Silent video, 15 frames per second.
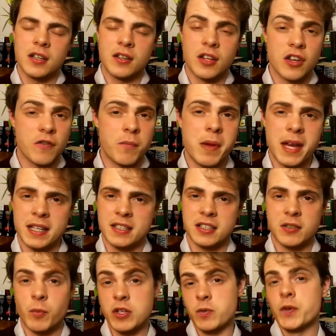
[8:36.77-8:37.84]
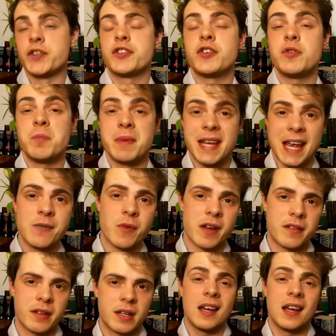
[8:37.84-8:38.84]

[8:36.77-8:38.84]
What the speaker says: that you picked, which one to begin with?